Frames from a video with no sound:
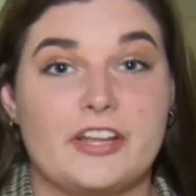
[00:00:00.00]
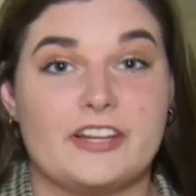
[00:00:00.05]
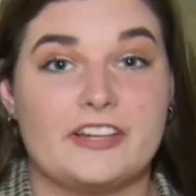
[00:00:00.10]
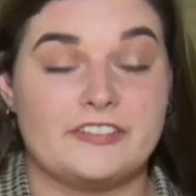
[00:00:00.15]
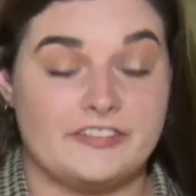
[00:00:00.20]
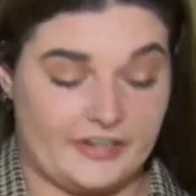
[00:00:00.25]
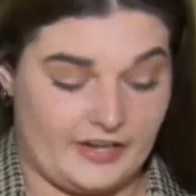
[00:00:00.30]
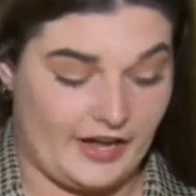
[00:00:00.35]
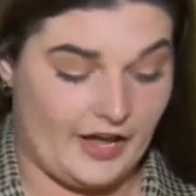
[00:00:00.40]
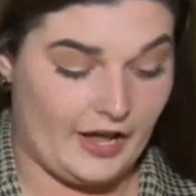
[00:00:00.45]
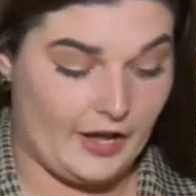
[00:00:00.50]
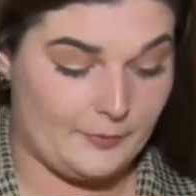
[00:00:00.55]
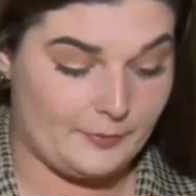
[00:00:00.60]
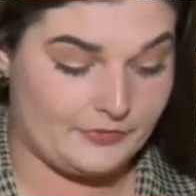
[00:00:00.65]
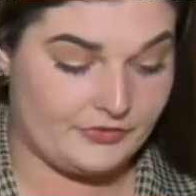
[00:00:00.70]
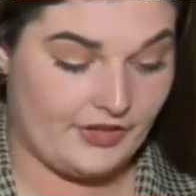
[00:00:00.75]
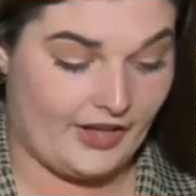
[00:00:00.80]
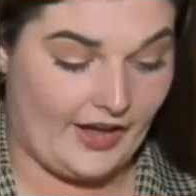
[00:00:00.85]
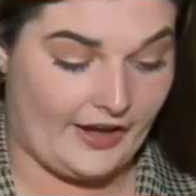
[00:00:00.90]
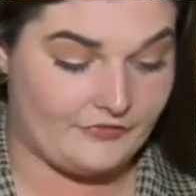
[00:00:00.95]
This
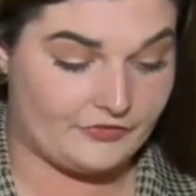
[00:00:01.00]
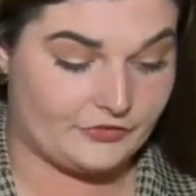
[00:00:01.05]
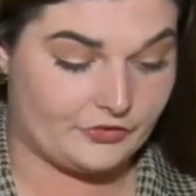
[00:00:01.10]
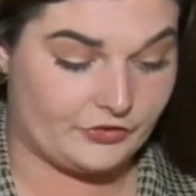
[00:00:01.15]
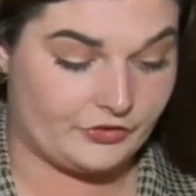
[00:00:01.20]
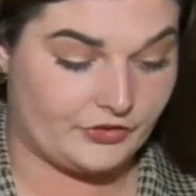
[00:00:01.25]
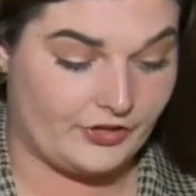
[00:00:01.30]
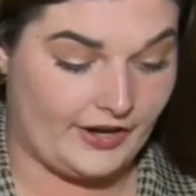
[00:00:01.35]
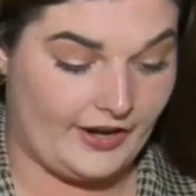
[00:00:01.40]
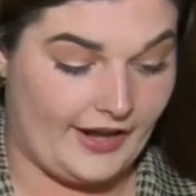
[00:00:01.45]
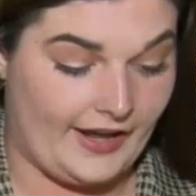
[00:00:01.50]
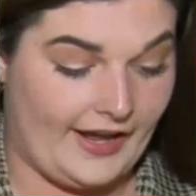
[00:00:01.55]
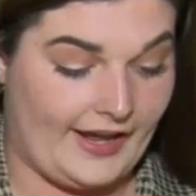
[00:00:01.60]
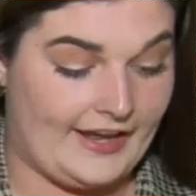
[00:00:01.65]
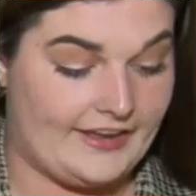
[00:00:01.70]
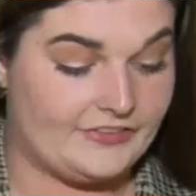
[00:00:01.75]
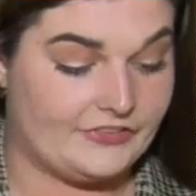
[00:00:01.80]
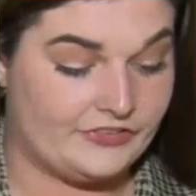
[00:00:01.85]
verdict comes after